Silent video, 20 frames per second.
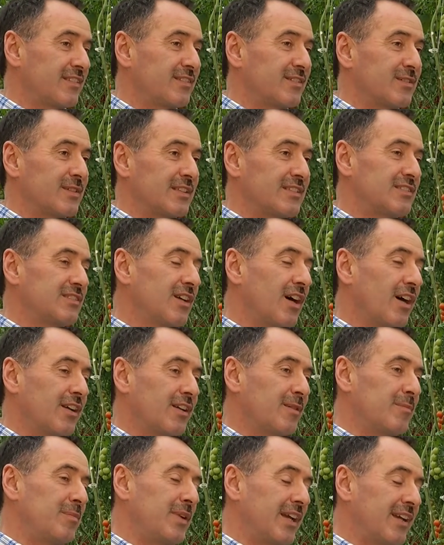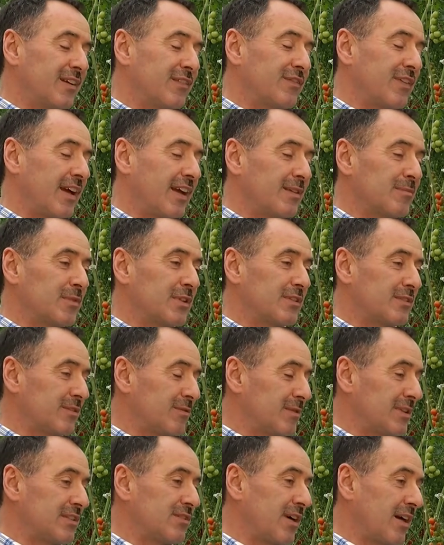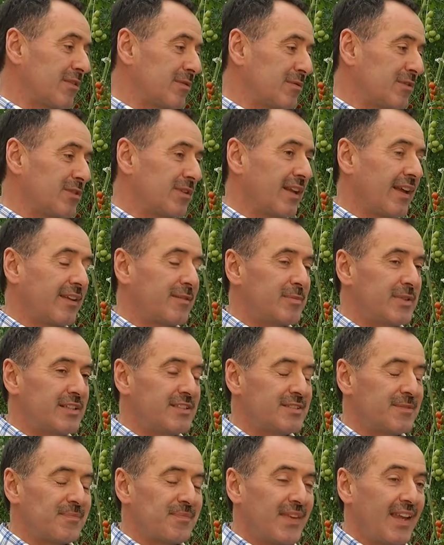so it's not a big event, but we drive them through Lethbridge.